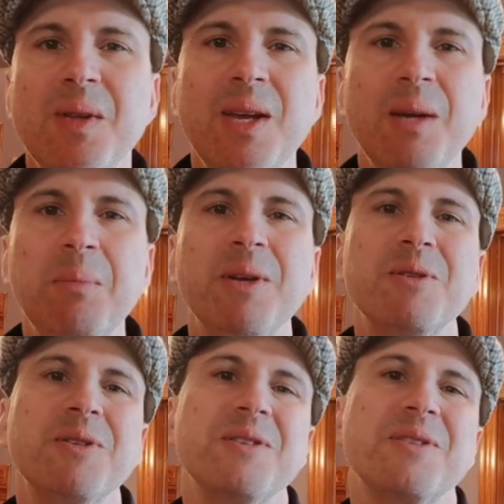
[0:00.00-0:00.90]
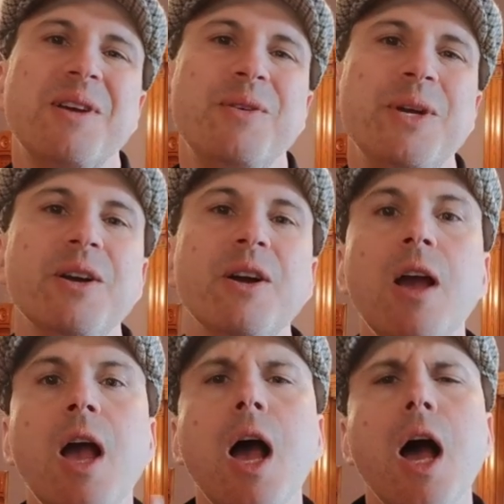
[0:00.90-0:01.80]
Hey, Peterson Toscano here.
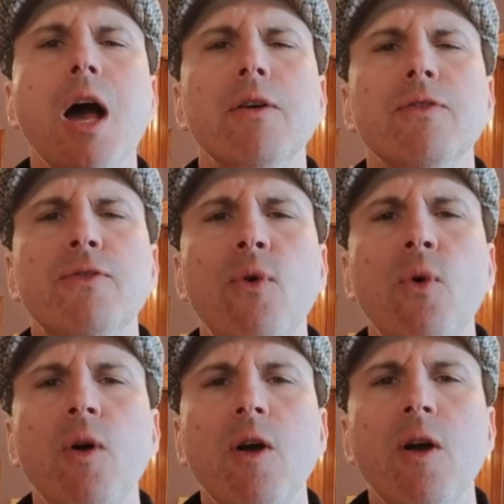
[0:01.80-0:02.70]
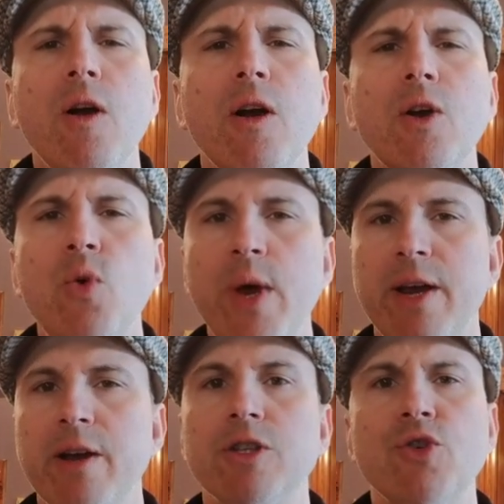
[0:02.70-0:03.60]
For
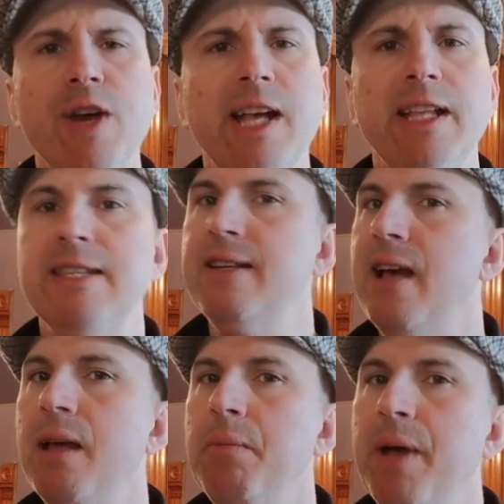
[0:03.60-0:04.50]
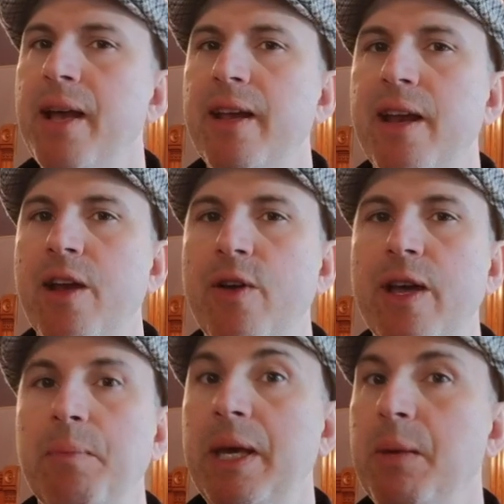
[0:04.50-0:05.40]
queer, trans,
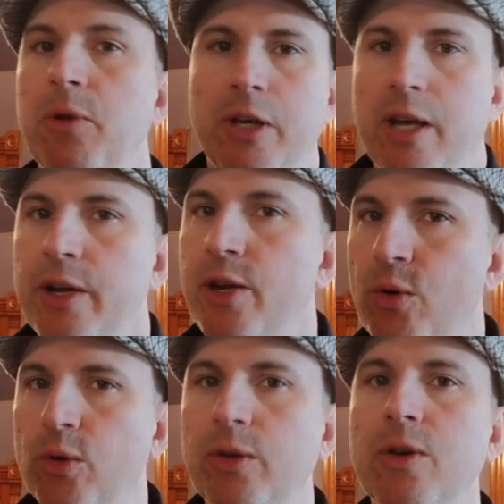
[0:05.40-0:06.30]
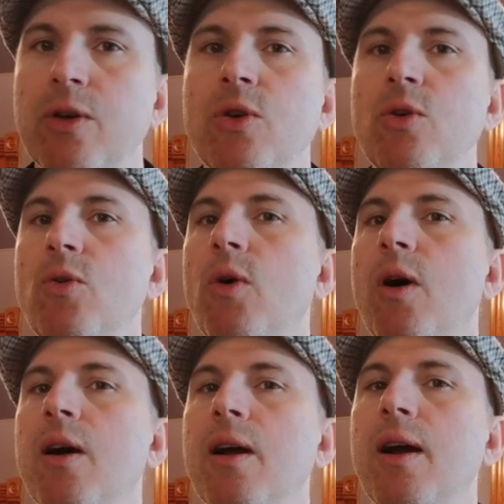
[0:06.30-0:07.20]
non-binary people, young and old, who
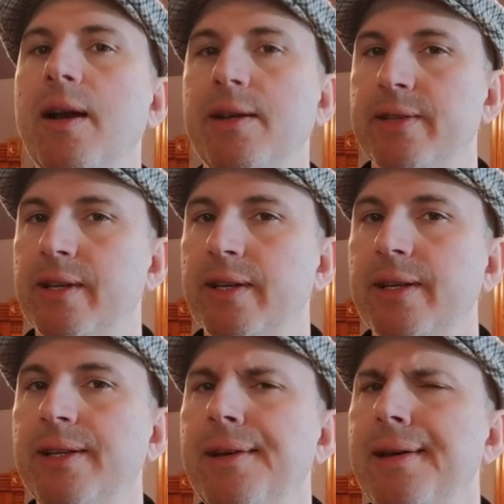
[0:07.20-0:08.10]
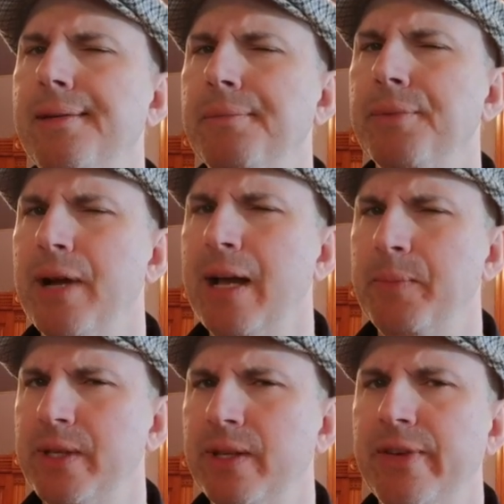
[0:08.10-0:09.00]
are isolated and
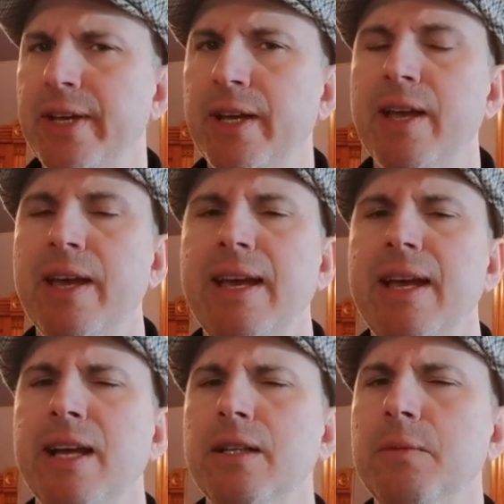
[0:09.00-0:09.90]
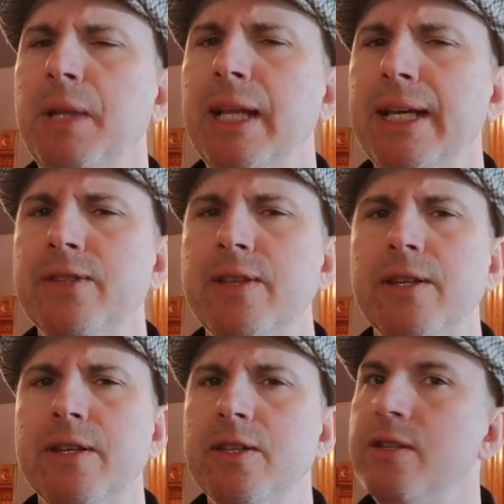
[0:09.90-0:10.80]
perhaps living in a place that
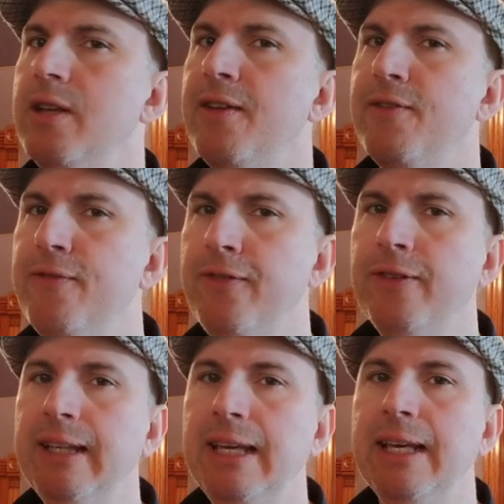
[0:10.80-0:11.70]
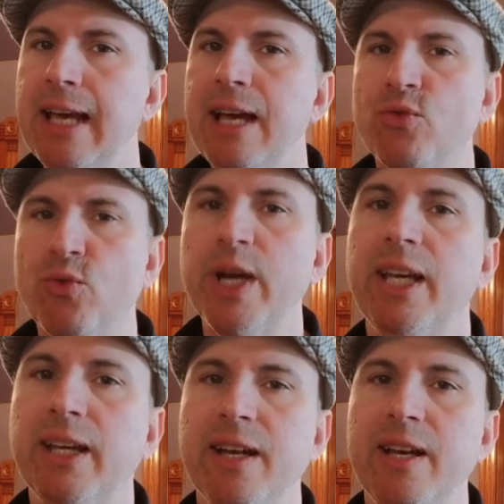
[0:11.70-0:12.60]
does not fully yet
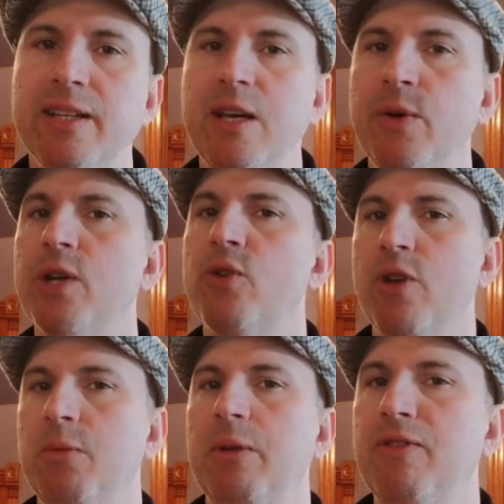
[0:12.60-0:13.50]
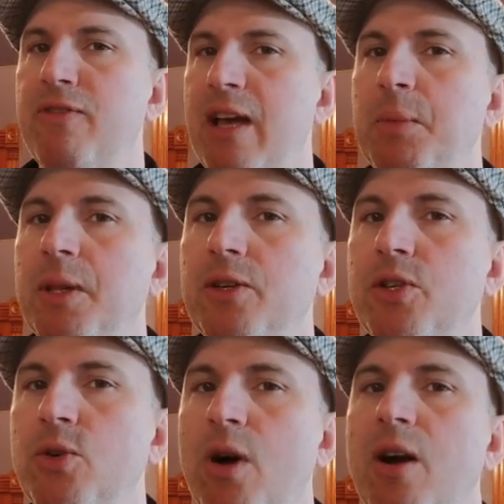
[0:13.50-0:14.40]
recognize how incredibly fabulous
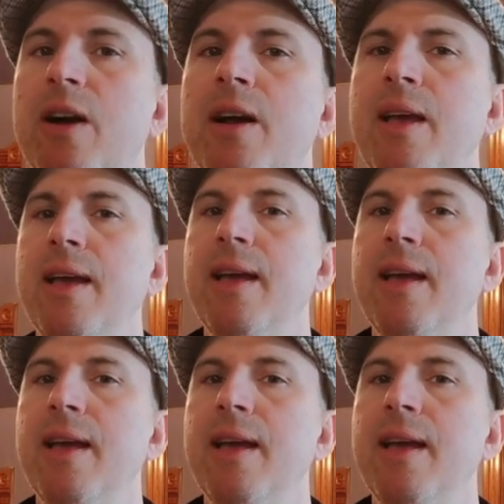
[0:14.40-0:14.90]
you are,